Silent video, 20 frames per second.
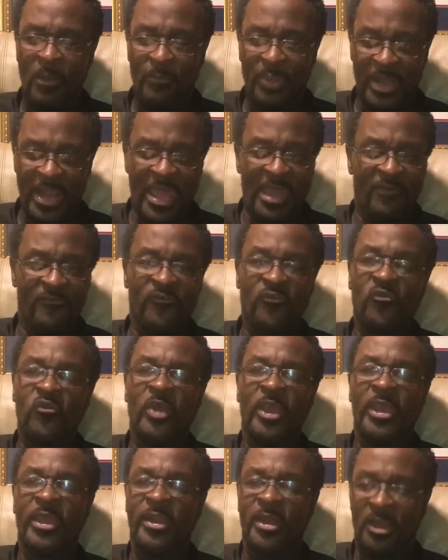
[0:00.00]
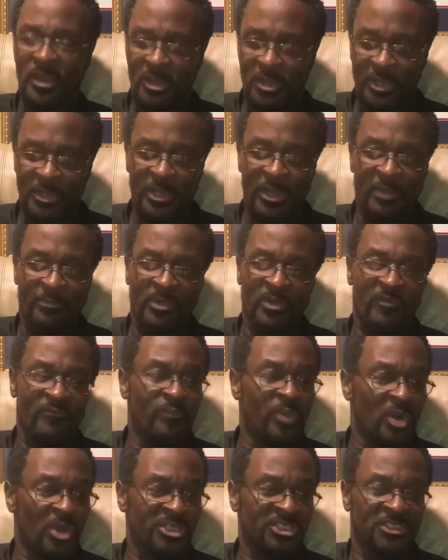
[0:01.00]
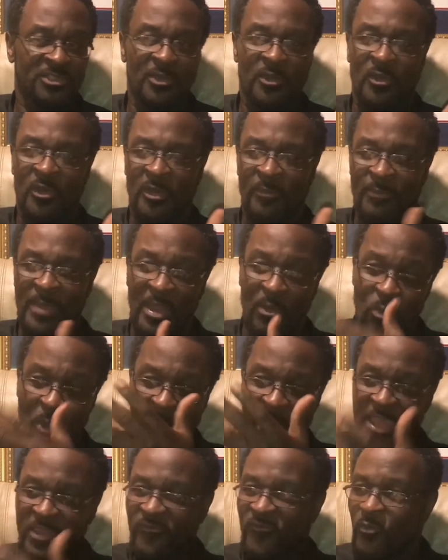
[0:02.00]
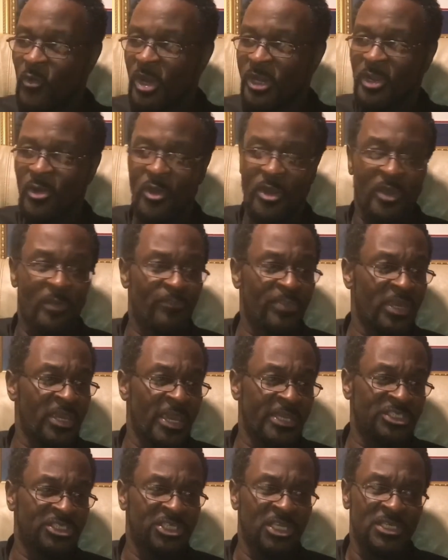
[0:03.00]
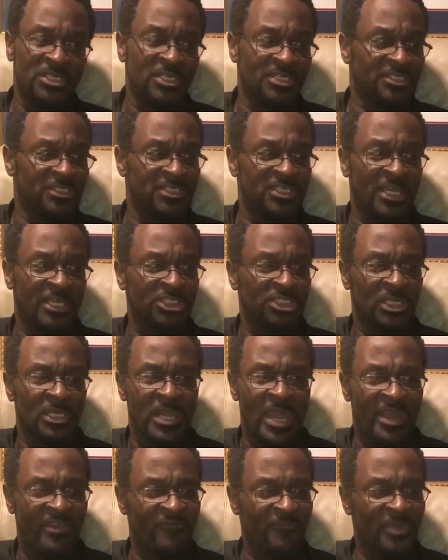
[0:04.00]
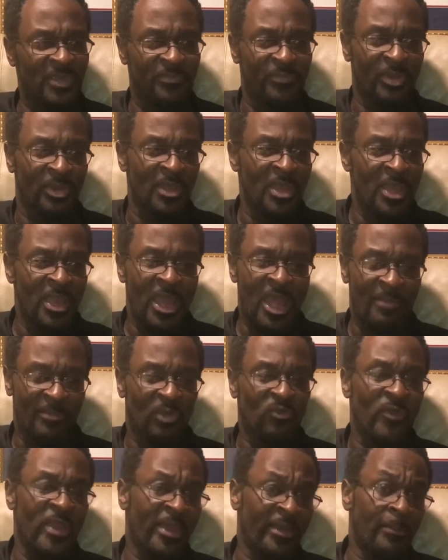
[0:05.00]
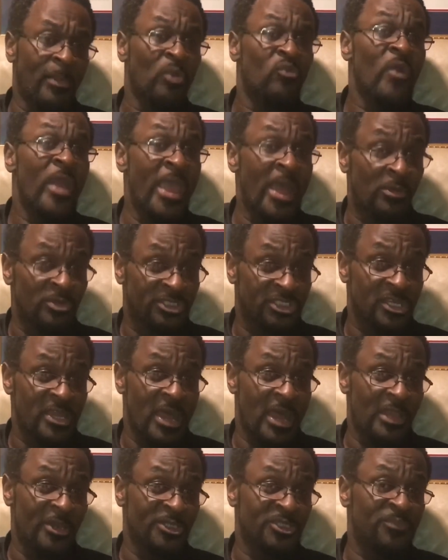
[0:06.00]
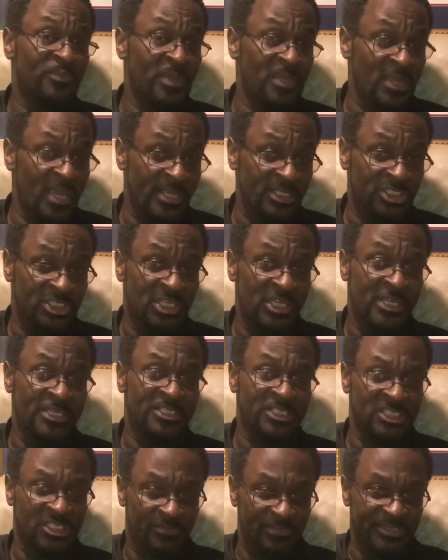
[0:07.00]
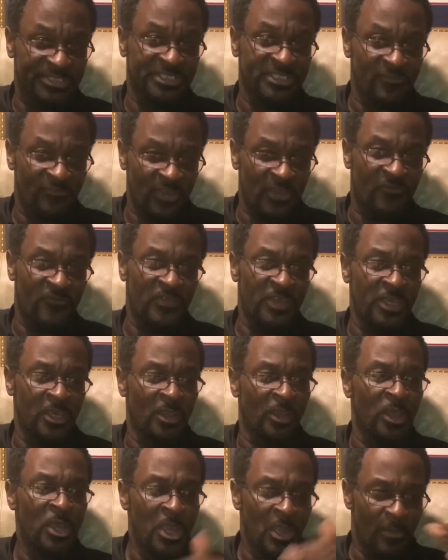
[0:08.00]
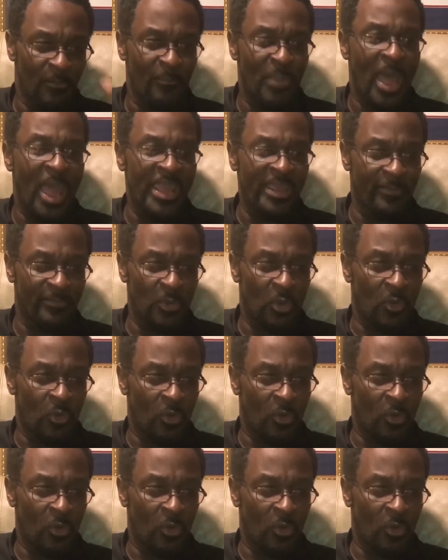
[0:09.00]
but I've read a good number of books on my wife working on a PhD dissertation. A lot of people I'm around scholars, PhDs in specific field, by